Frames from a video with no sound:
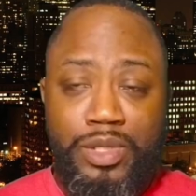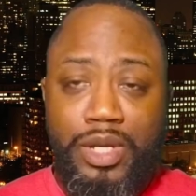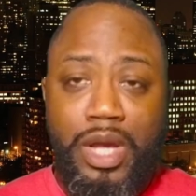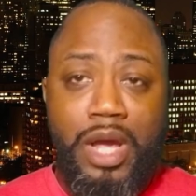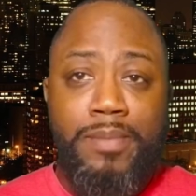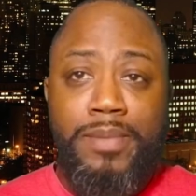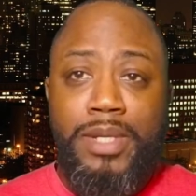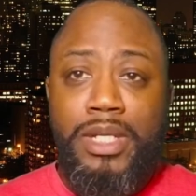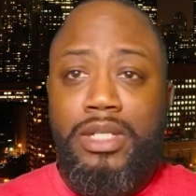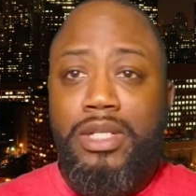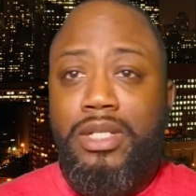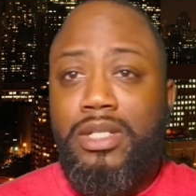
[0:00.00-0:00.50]
I
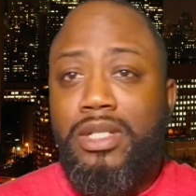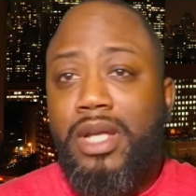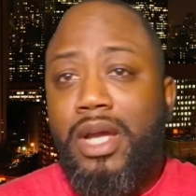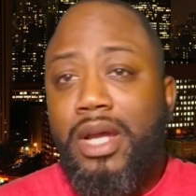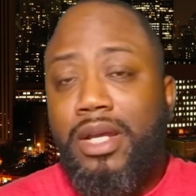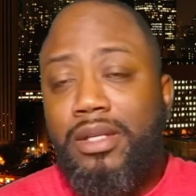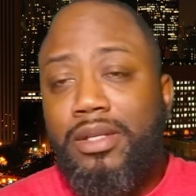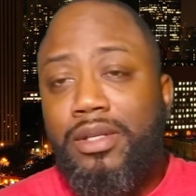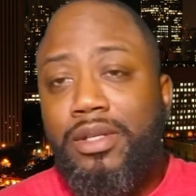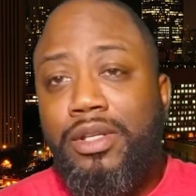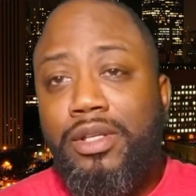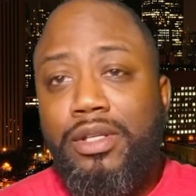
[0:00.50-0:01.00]
mean, just
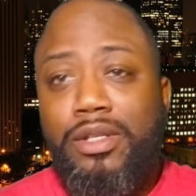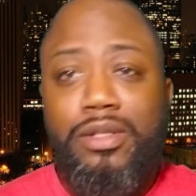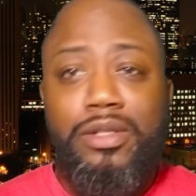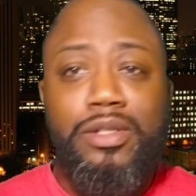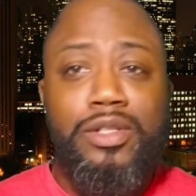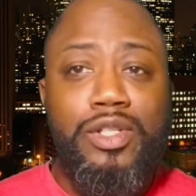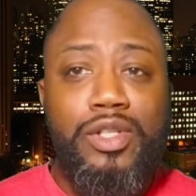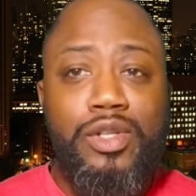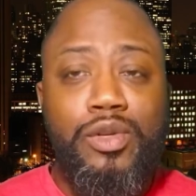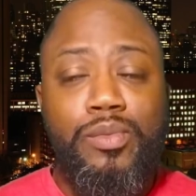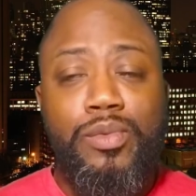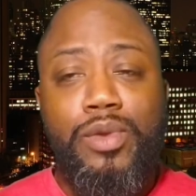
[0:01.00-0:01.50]
like
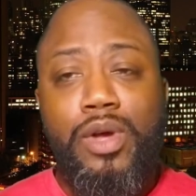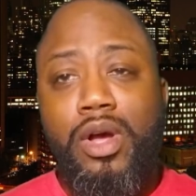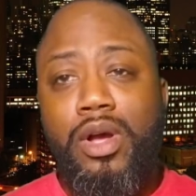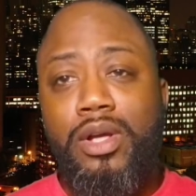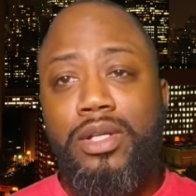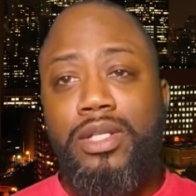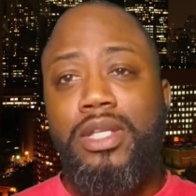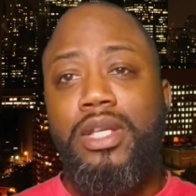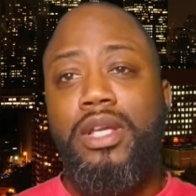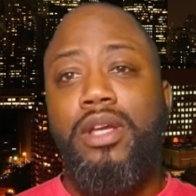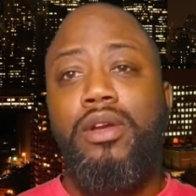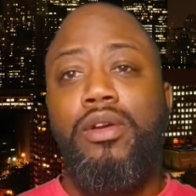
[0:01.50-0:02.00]
Snoop Dogg
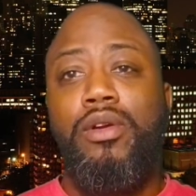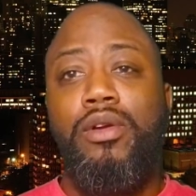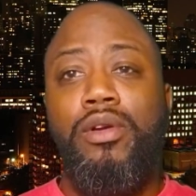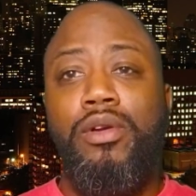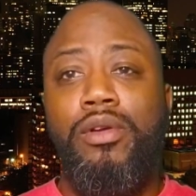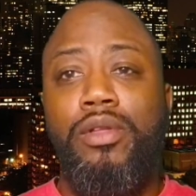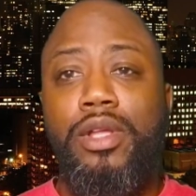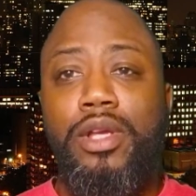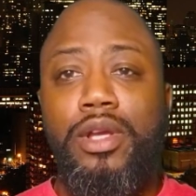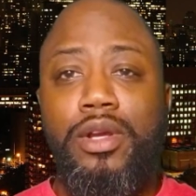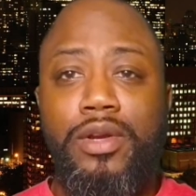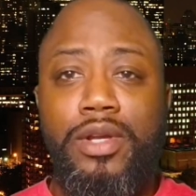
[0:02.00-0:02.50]
said
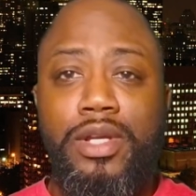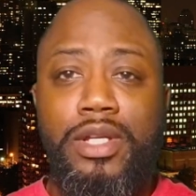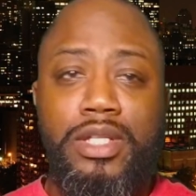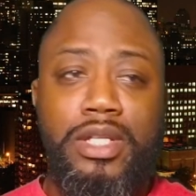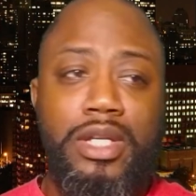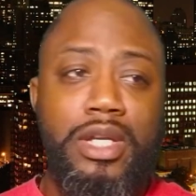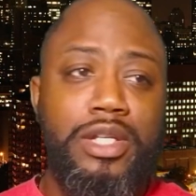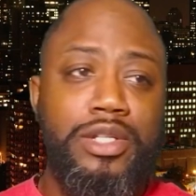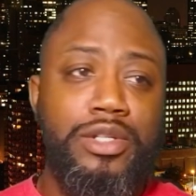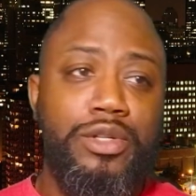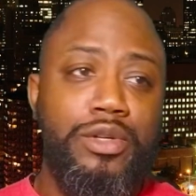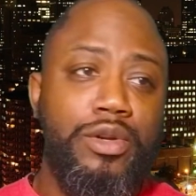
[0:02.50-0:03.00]
earlier, he
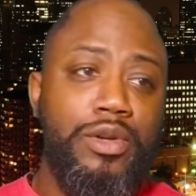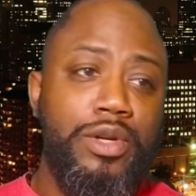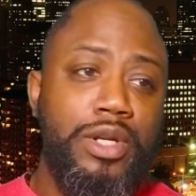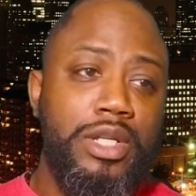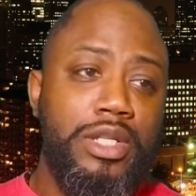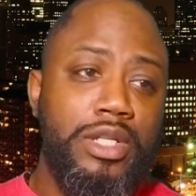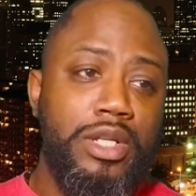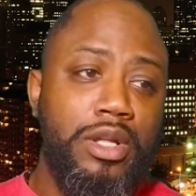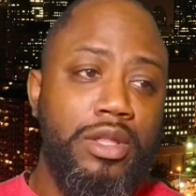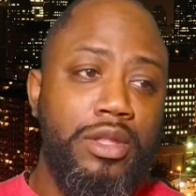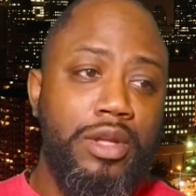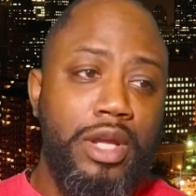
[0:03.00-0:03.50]
says, you know, these
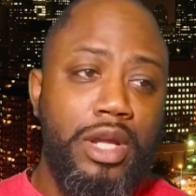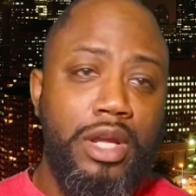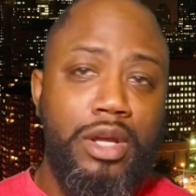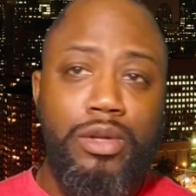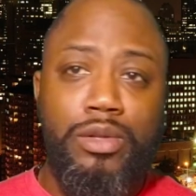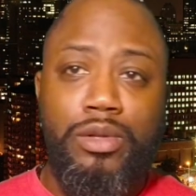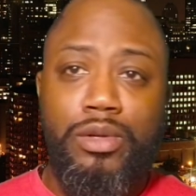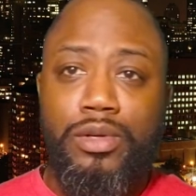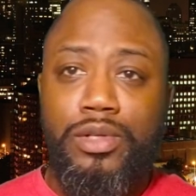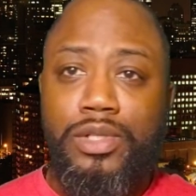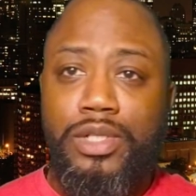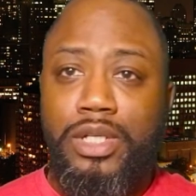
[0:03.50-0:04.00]
other
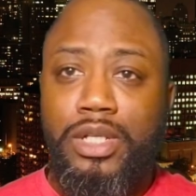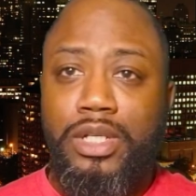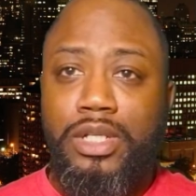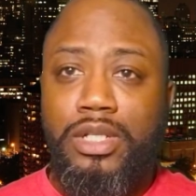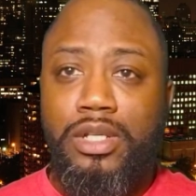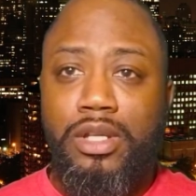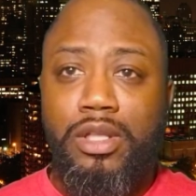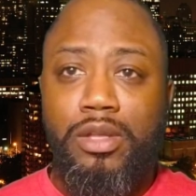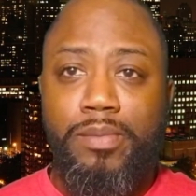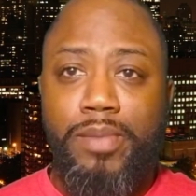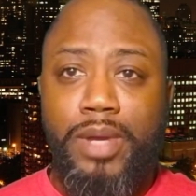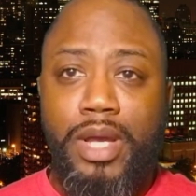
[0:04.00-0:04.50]
elders and these
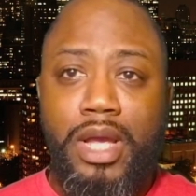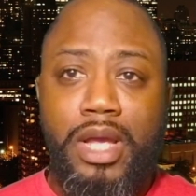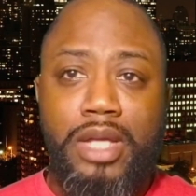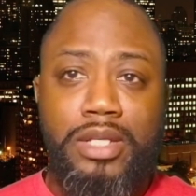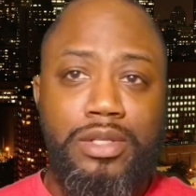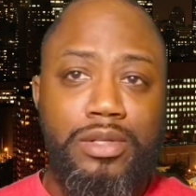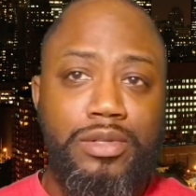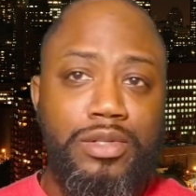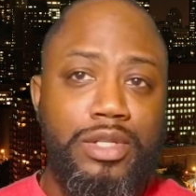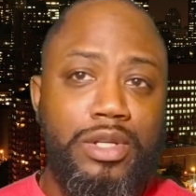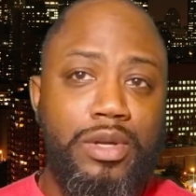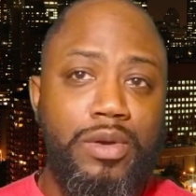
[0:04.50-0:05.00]
other
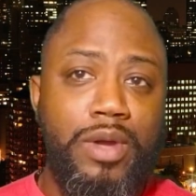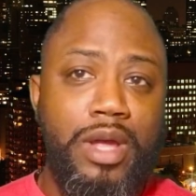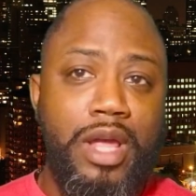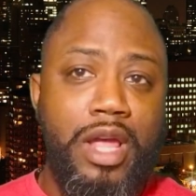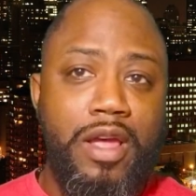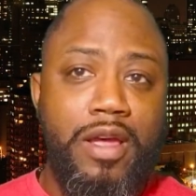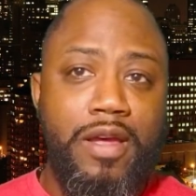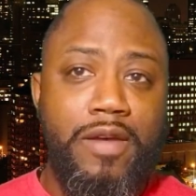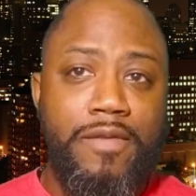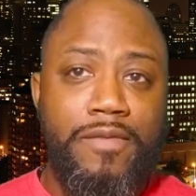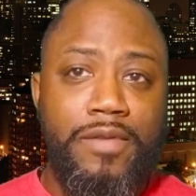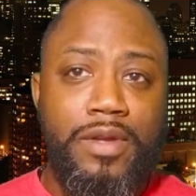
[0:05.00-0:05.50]
pastors don't
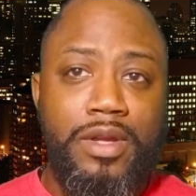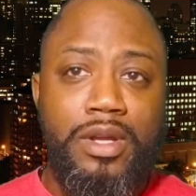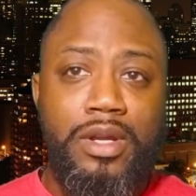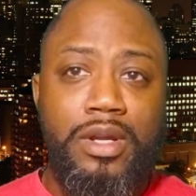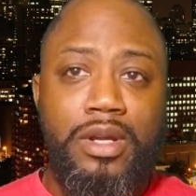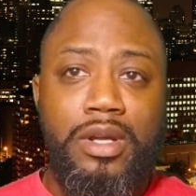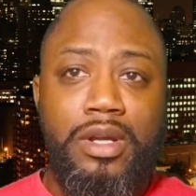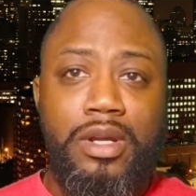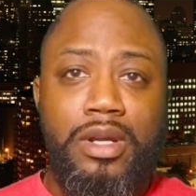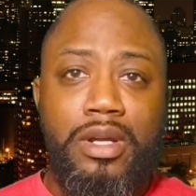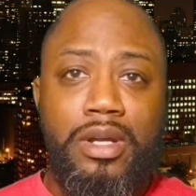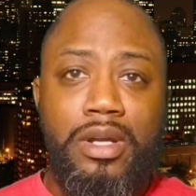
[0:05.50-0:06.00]
have
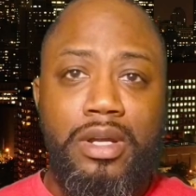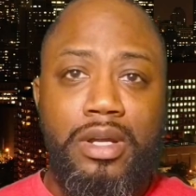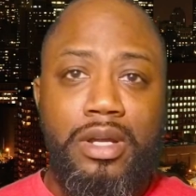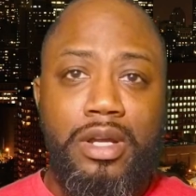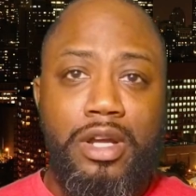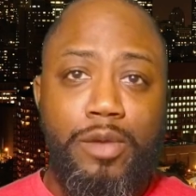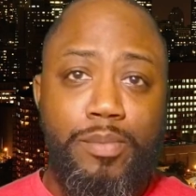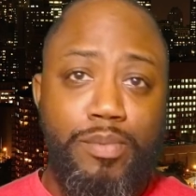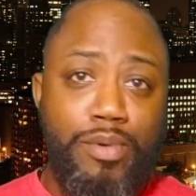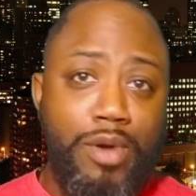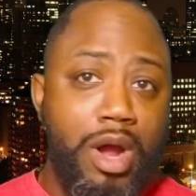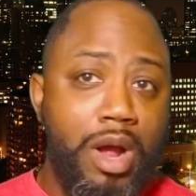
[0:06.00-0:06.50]

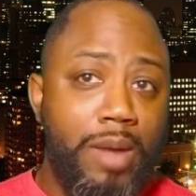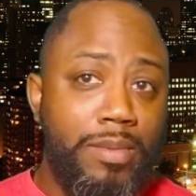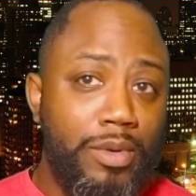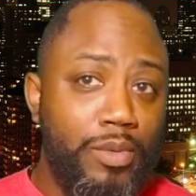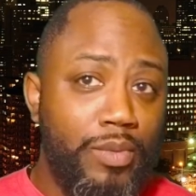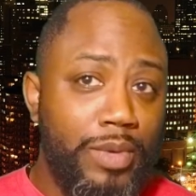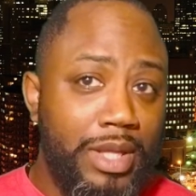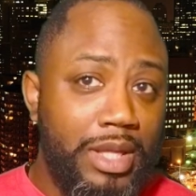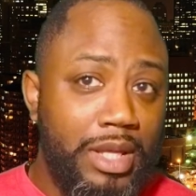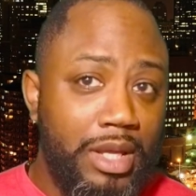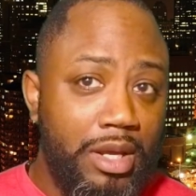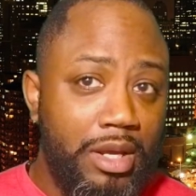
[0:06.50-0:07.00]
a problem
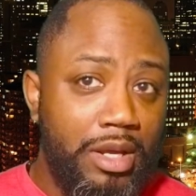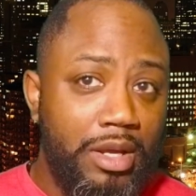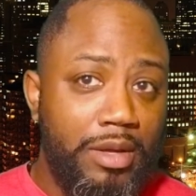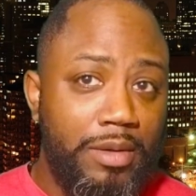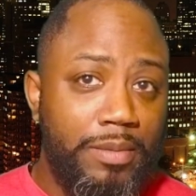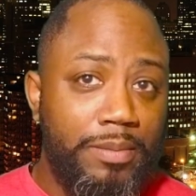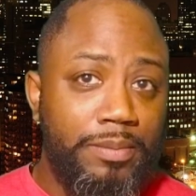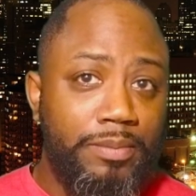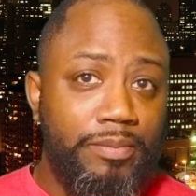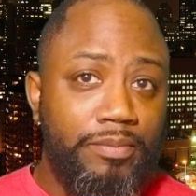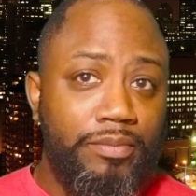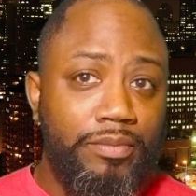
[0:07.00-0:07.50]
with him,